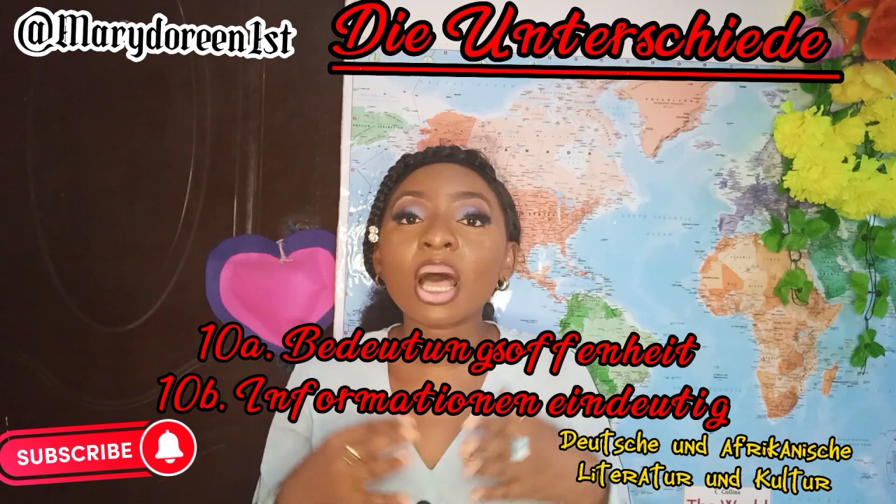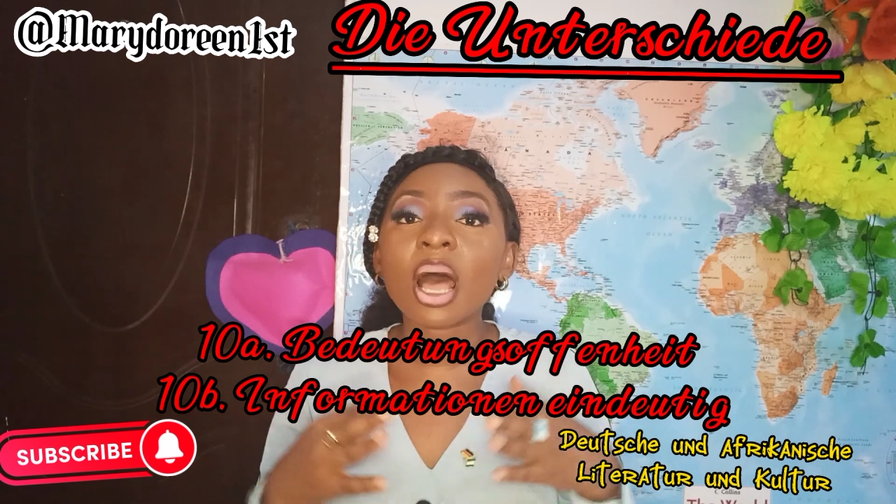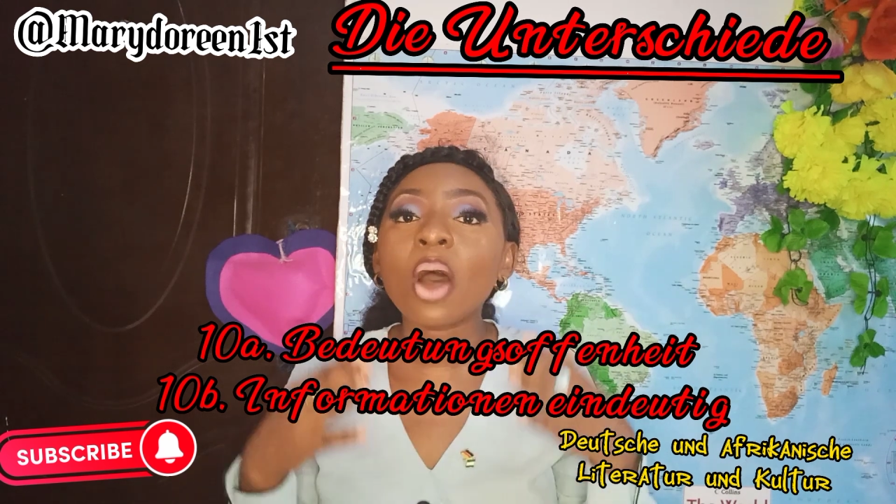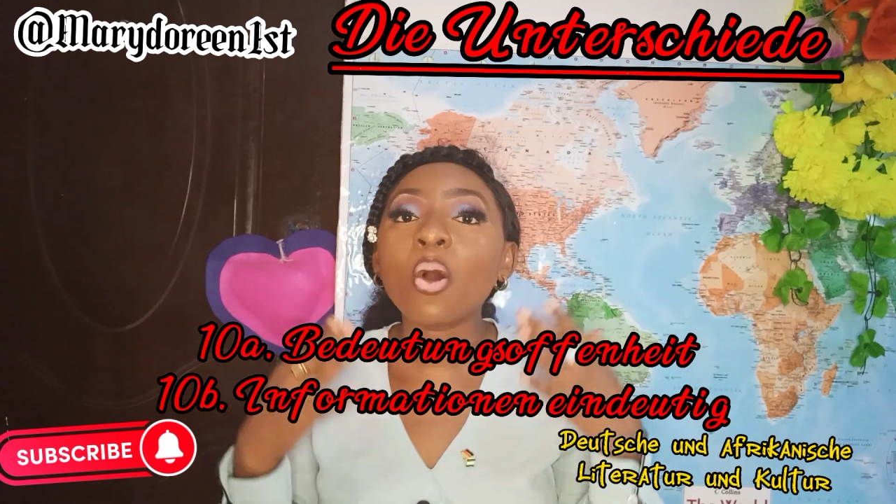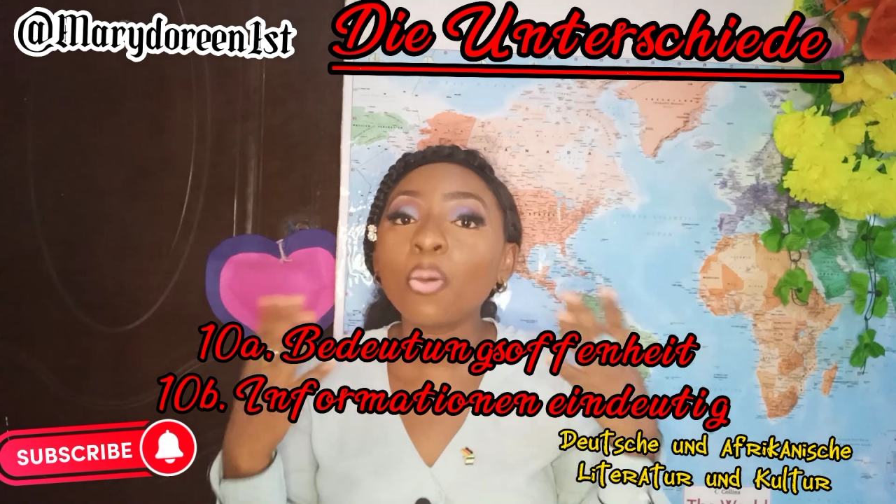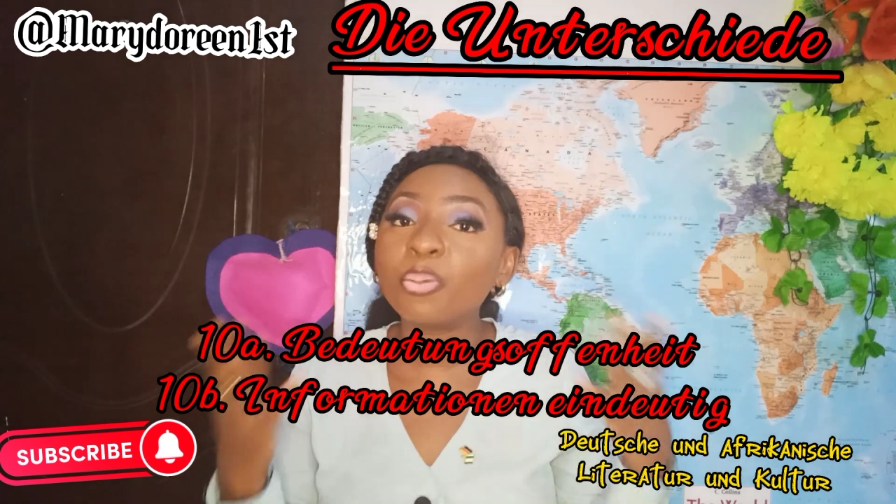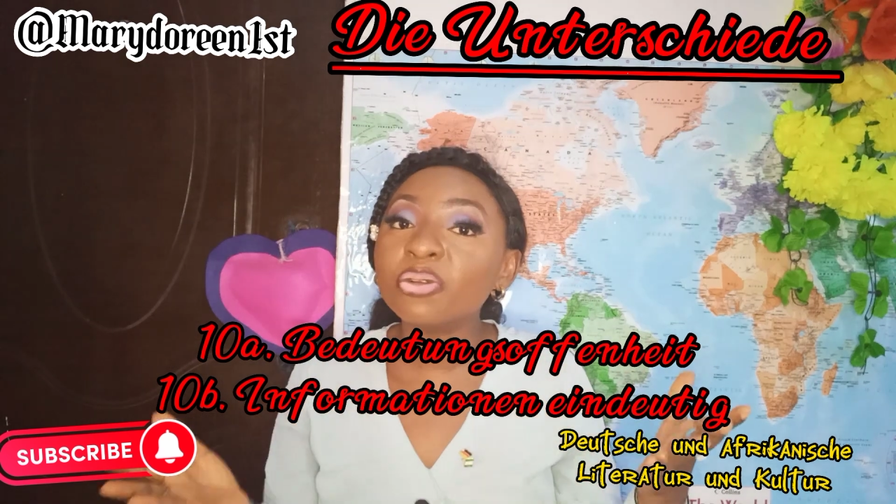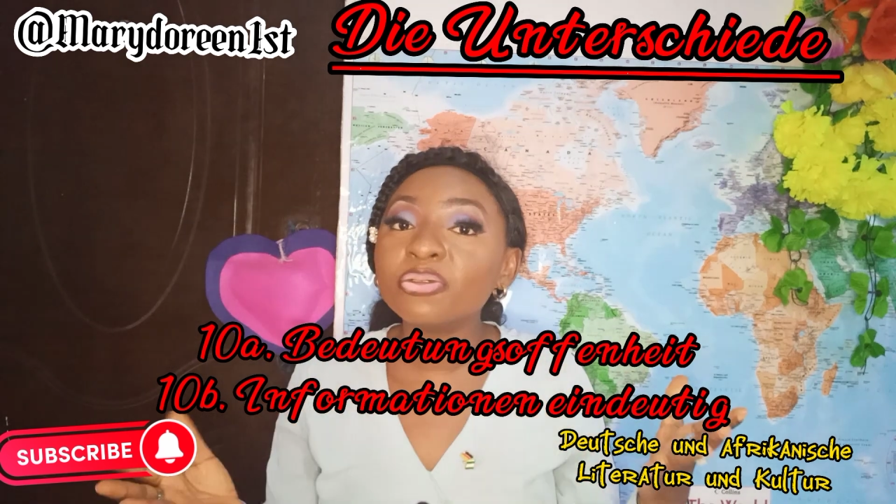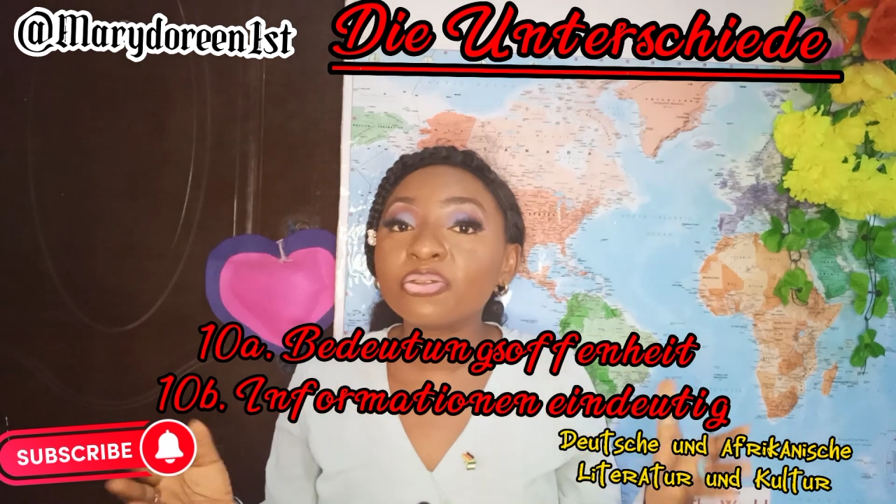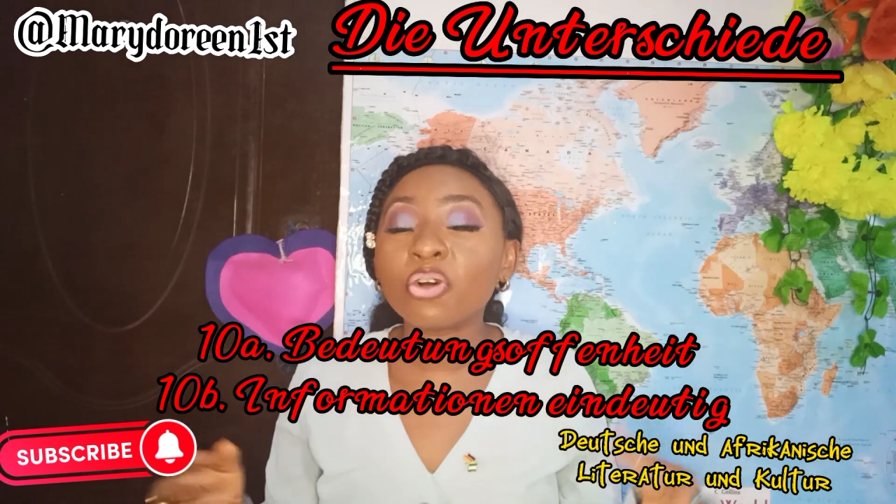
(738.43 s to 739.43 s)
are
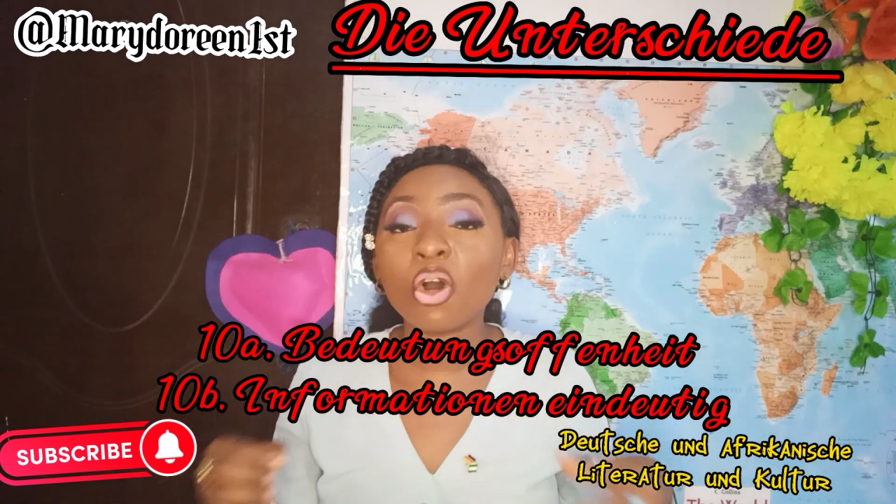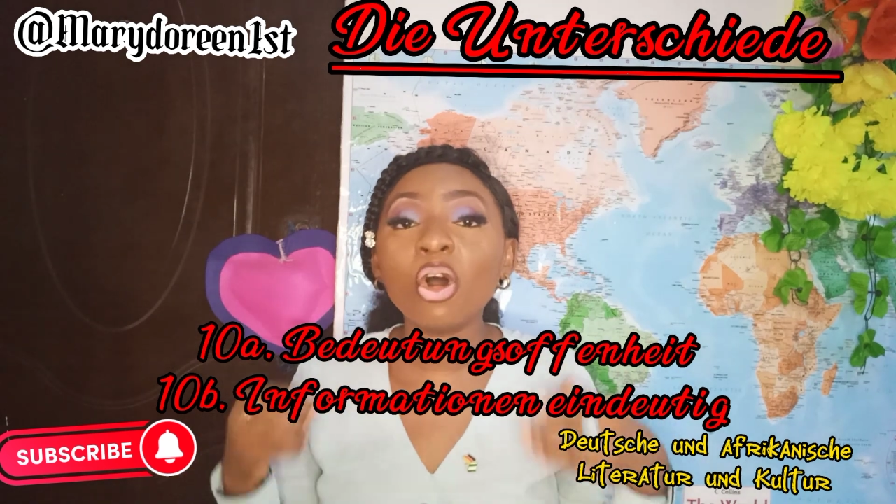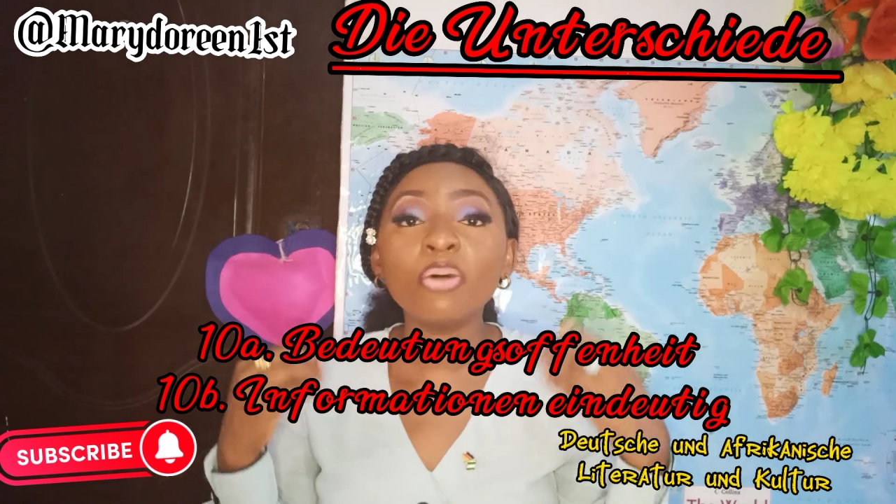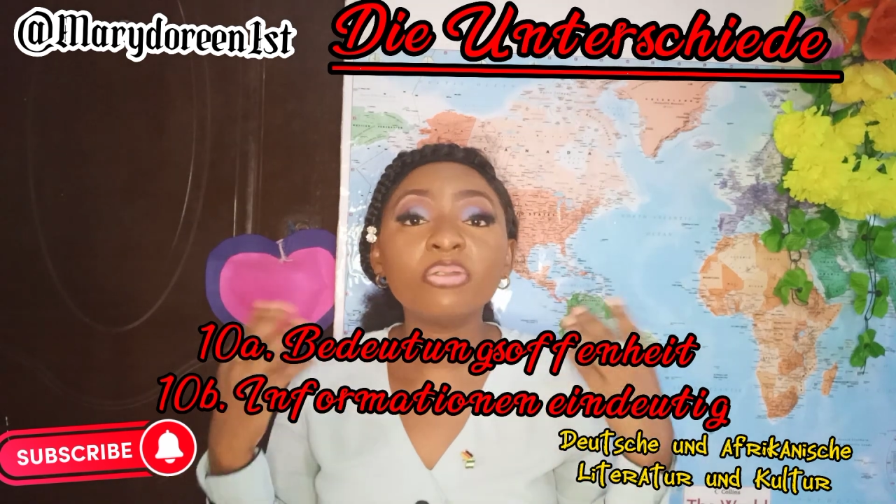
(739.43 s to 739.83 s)
open for